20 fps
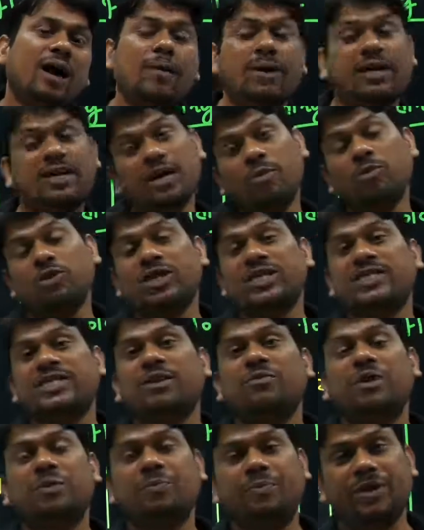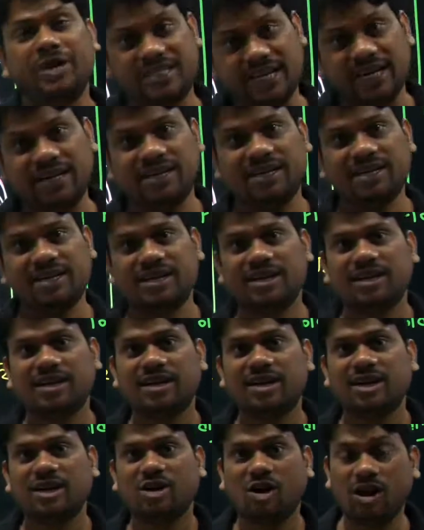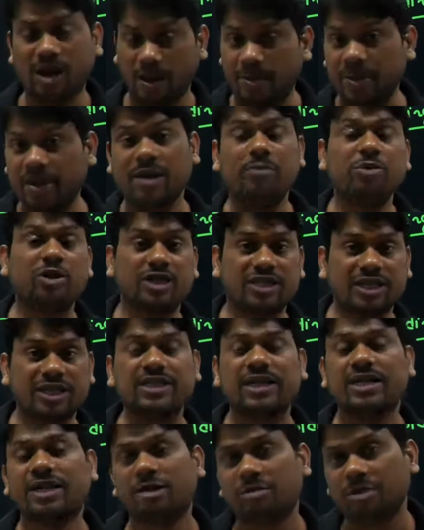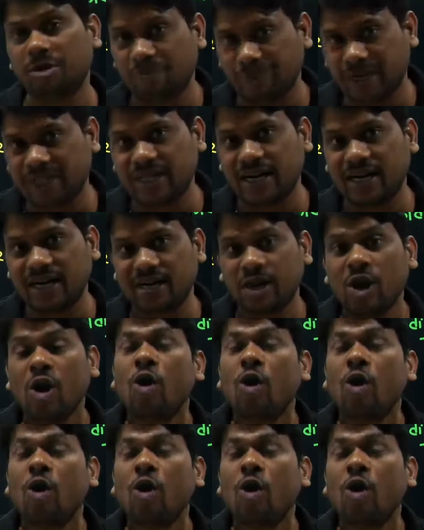commutation will present, or our commutation circuit will present,